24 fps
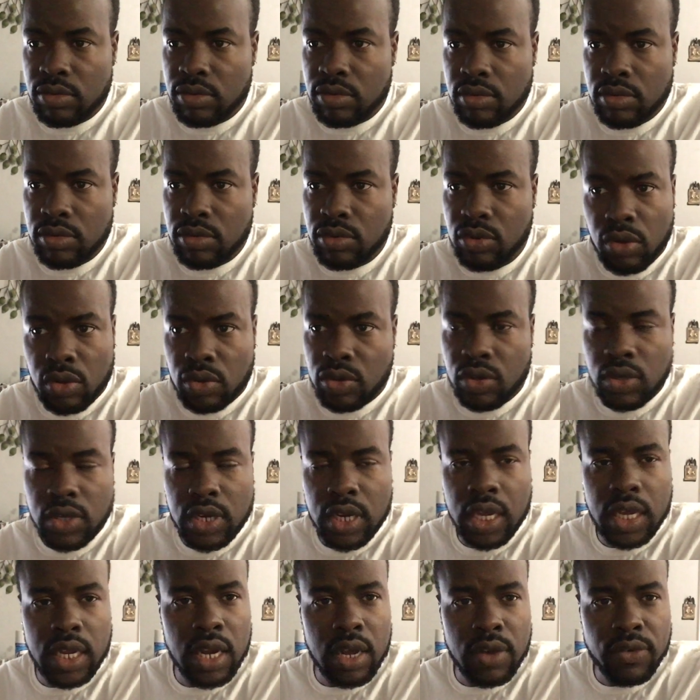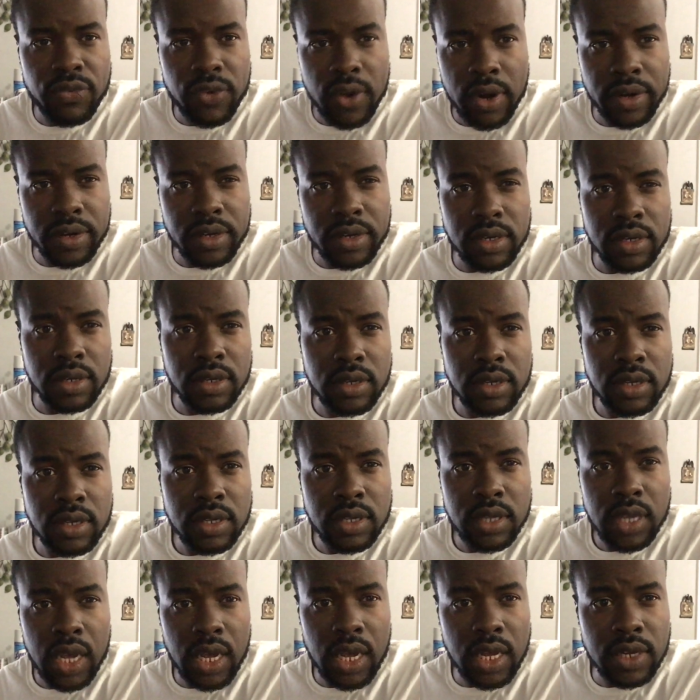nothing there in a foreign.
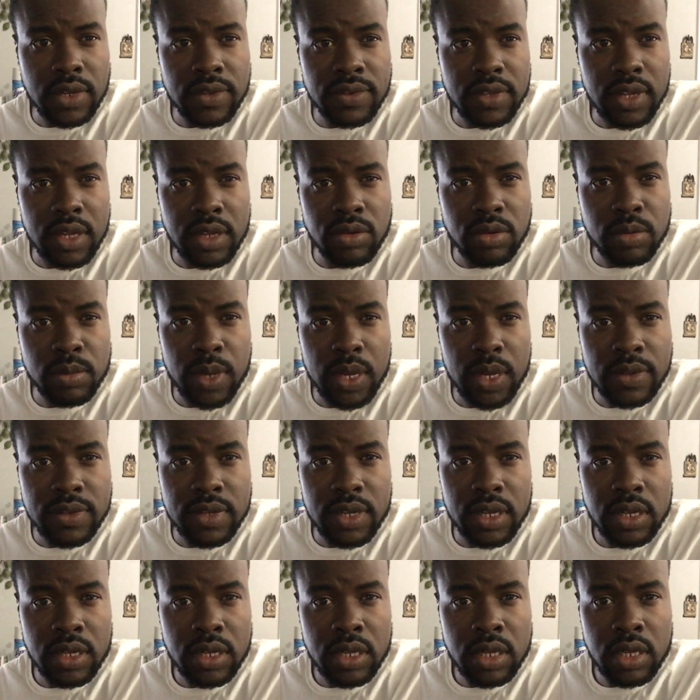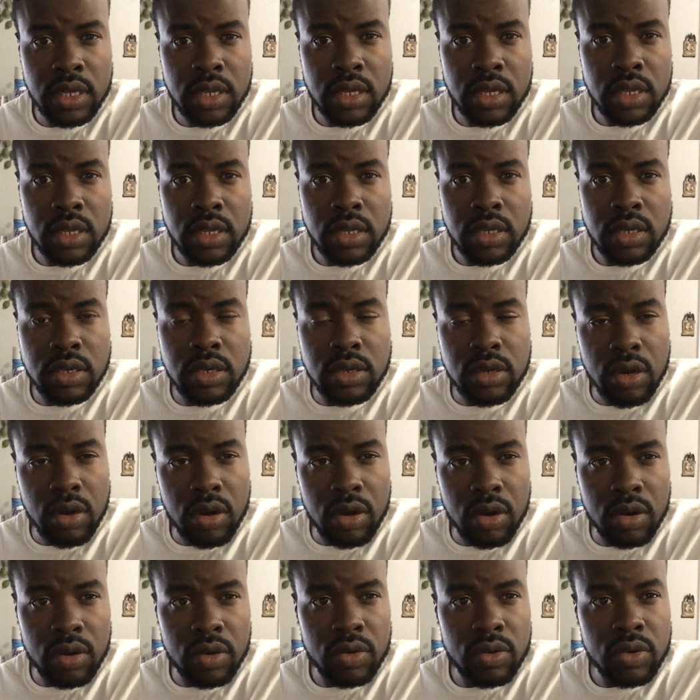You understand what I say?
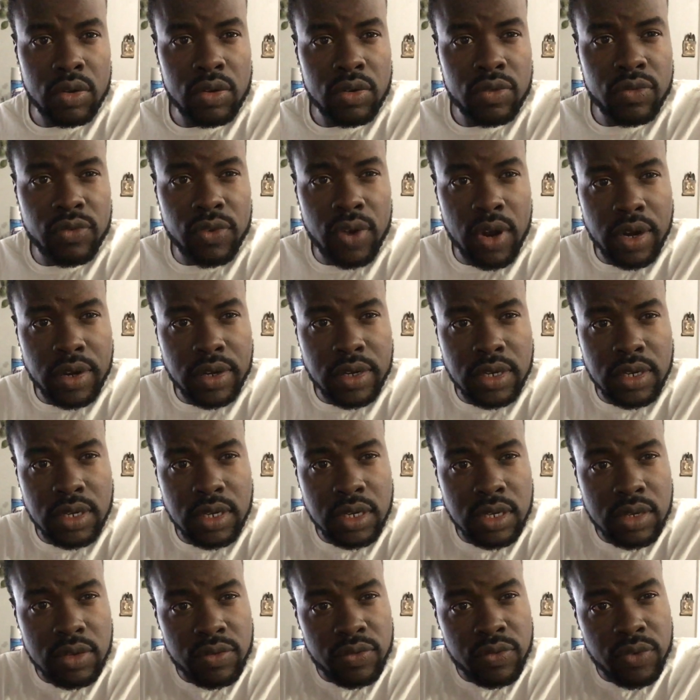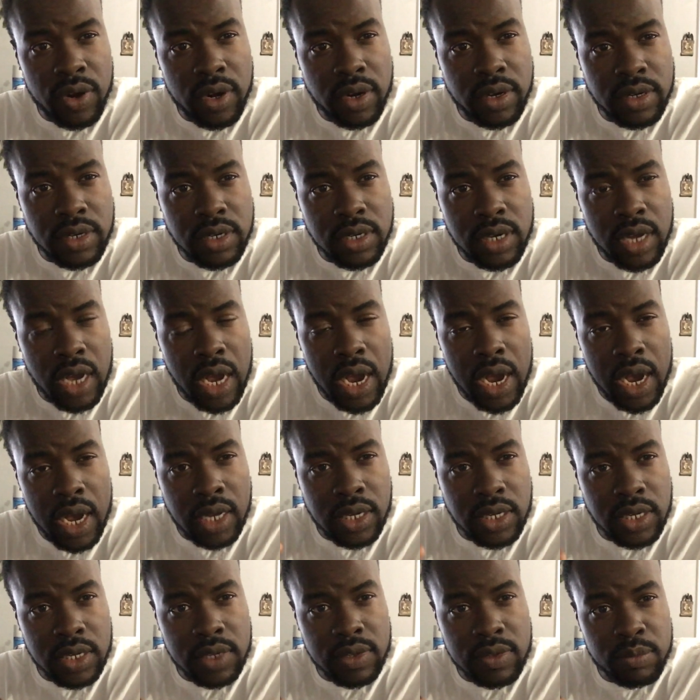No, foreign
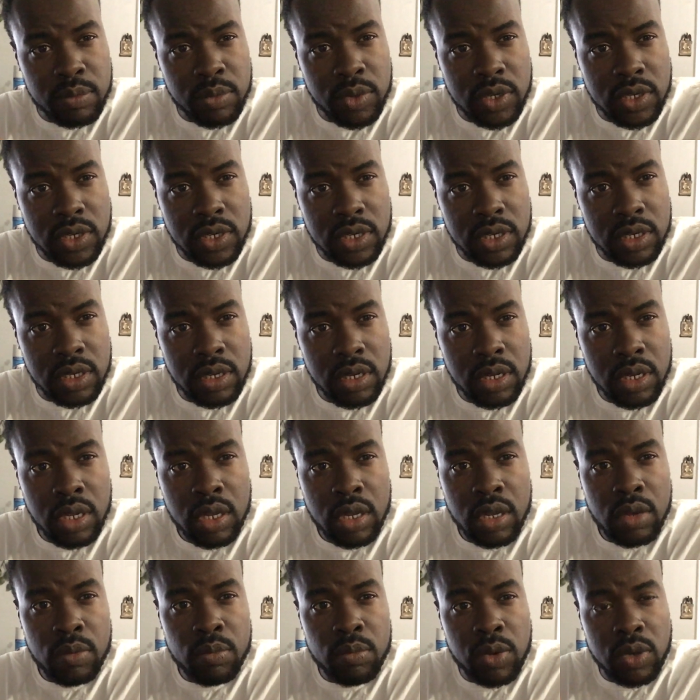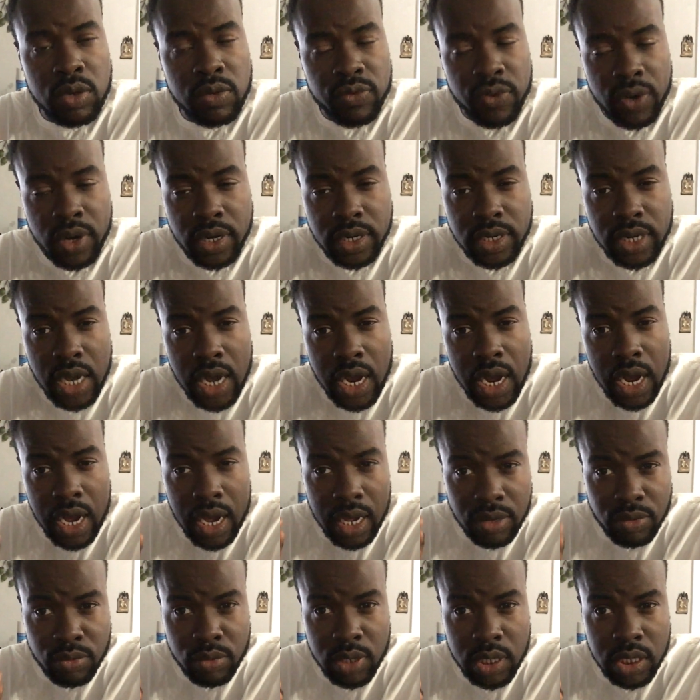hard, yes, bridging, but foreign
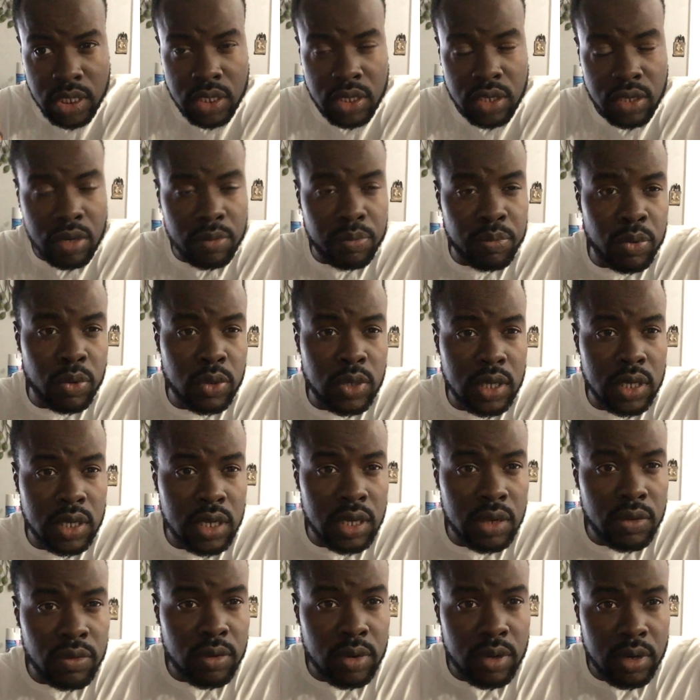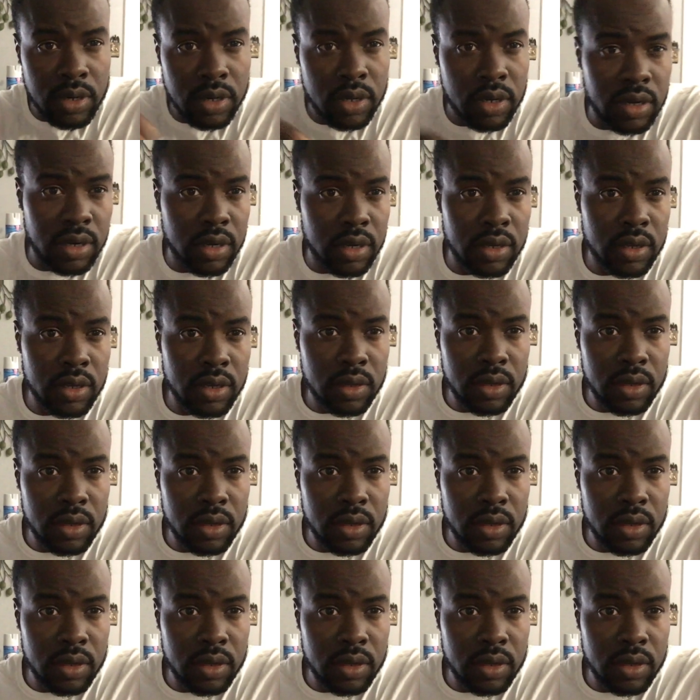hard when you're not putting the work.